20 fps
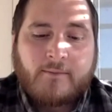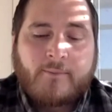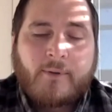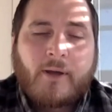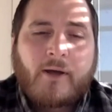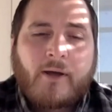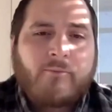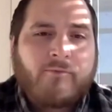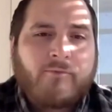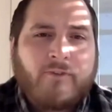
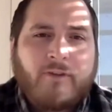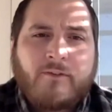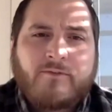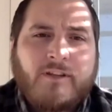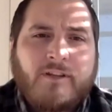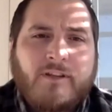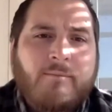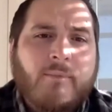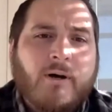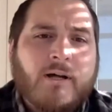about
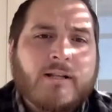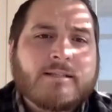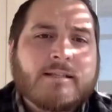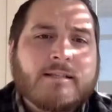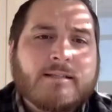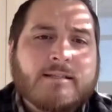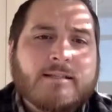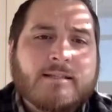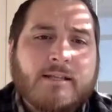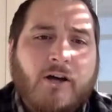15 months
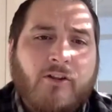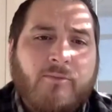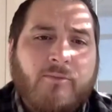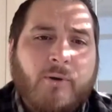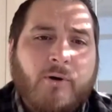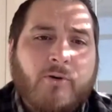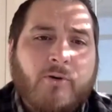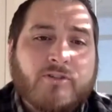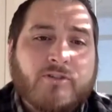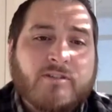in stealth
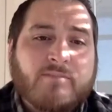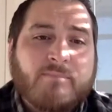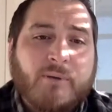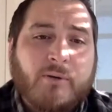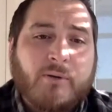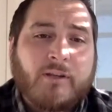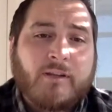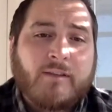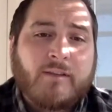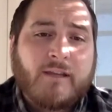mode just
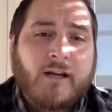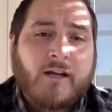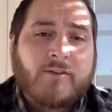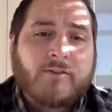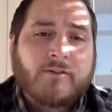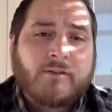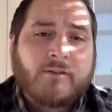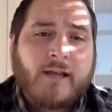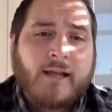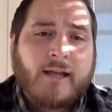building the
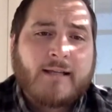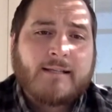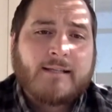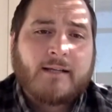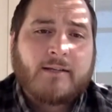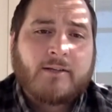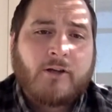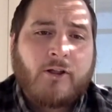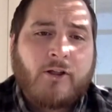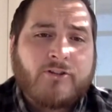underlying
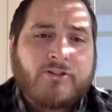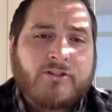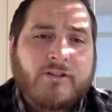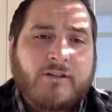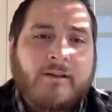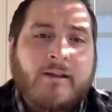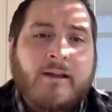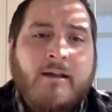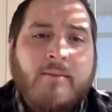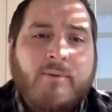
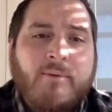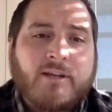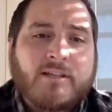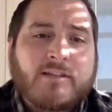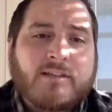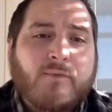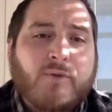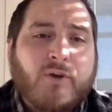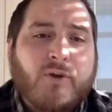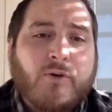technology,
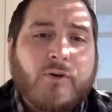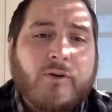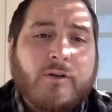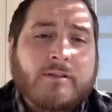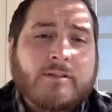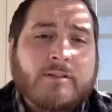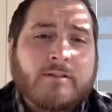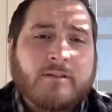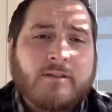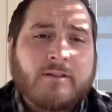because if we
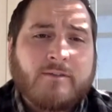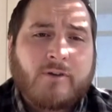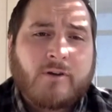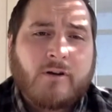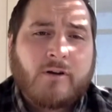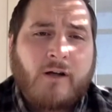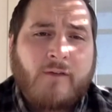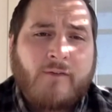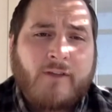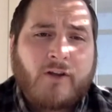couldn't
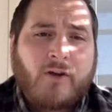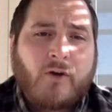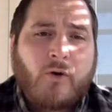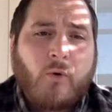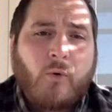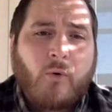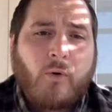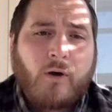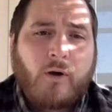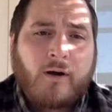deliver on the
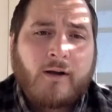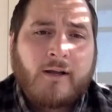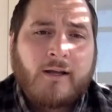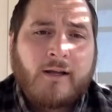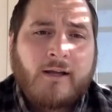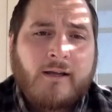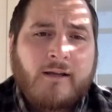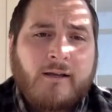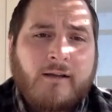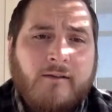core
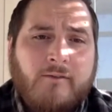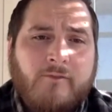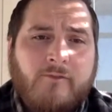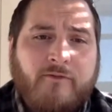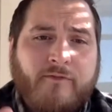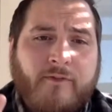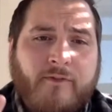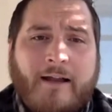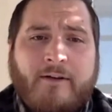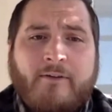
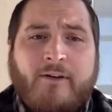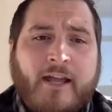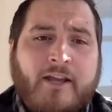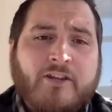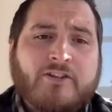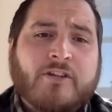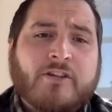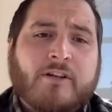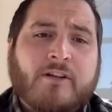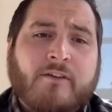
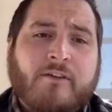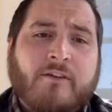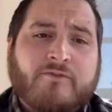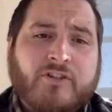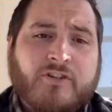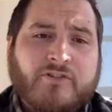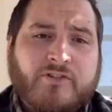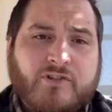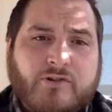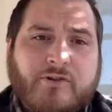foundation of
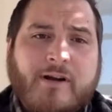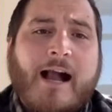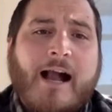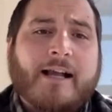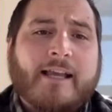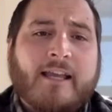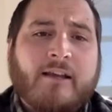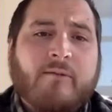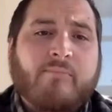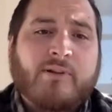just
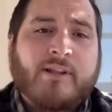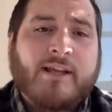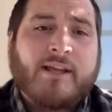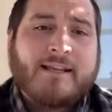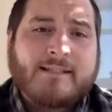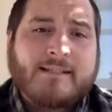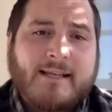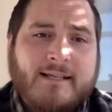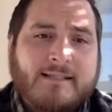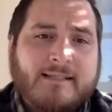tracking
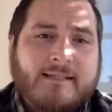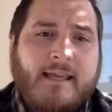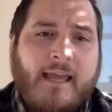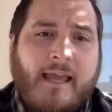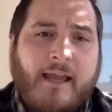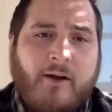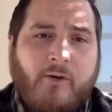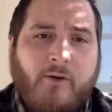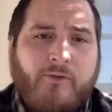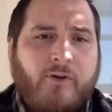plays at
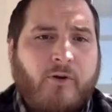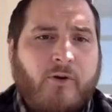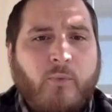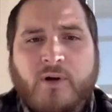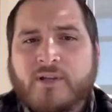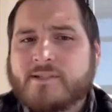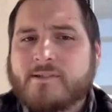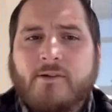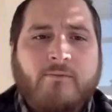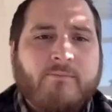scale, there
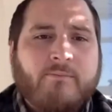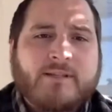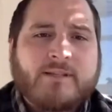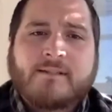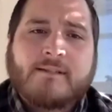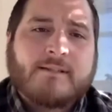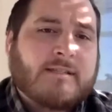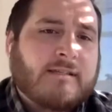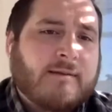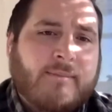was no
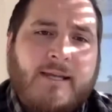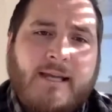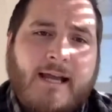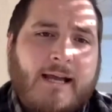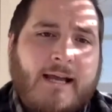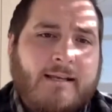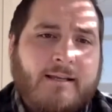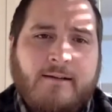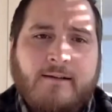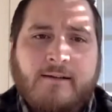business to be
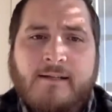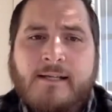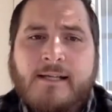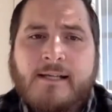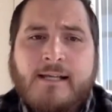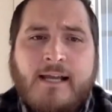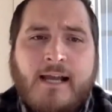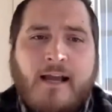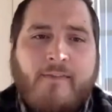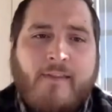had here.
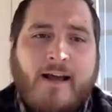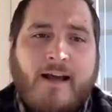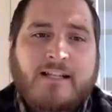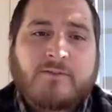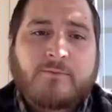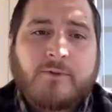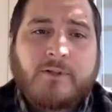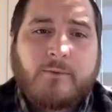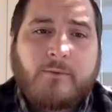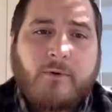And
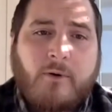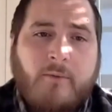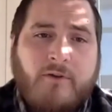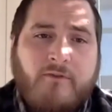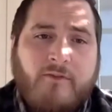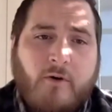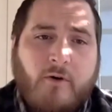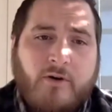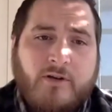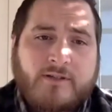that's really what we
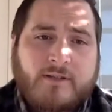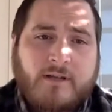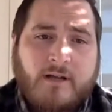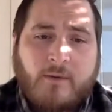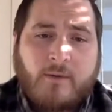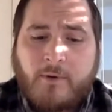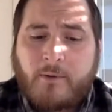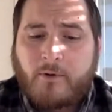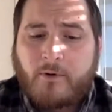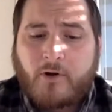focus
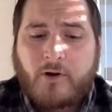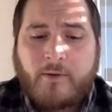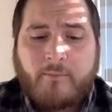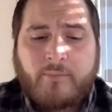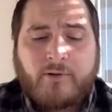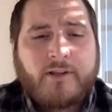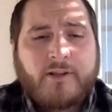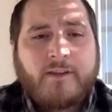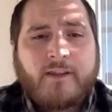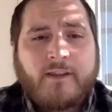on. We were
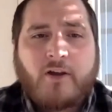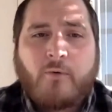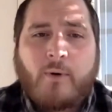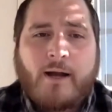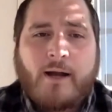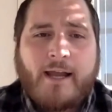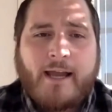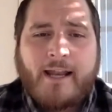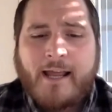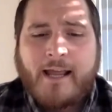completely
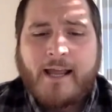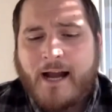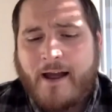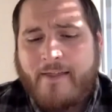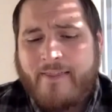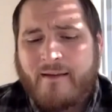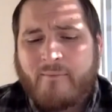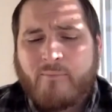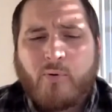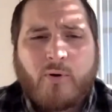quiet.
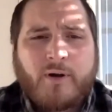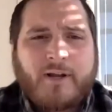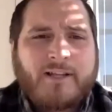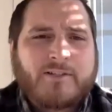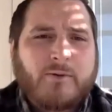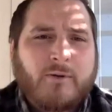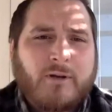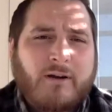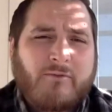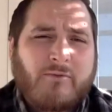I think Poria
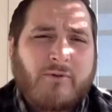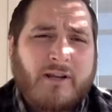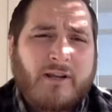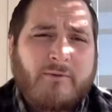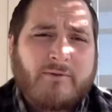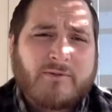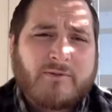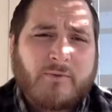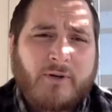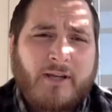told everyone
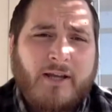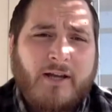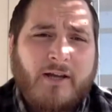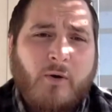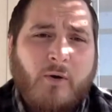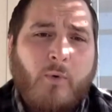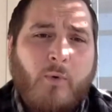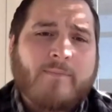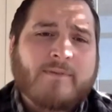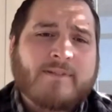he was working on
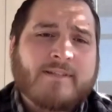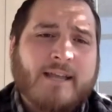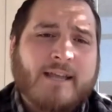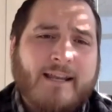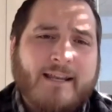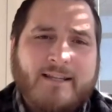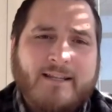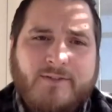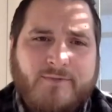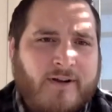a
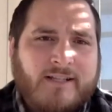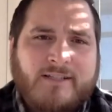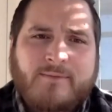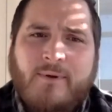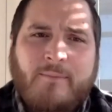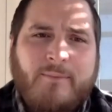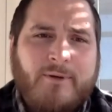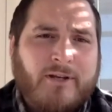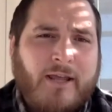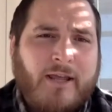website. His friends
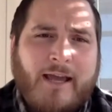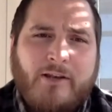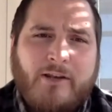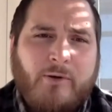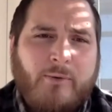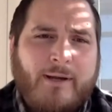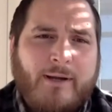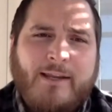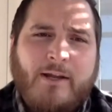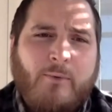probably had
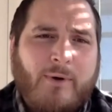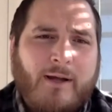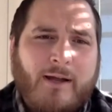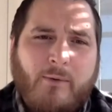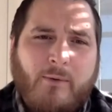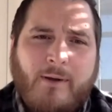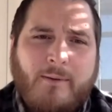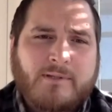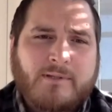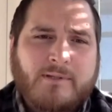no idea why
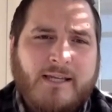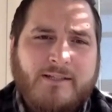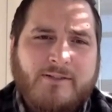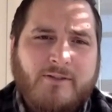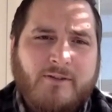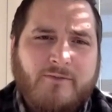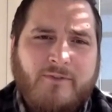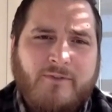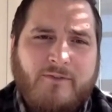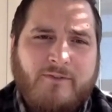a website
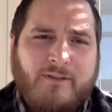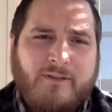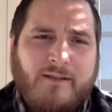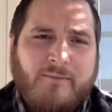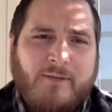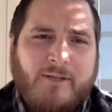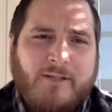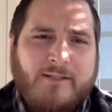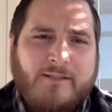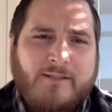took 15
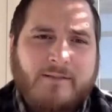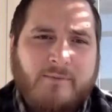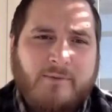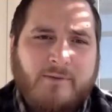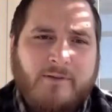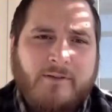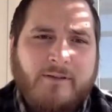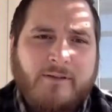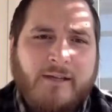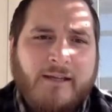months to
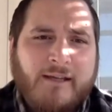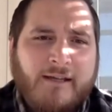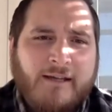build.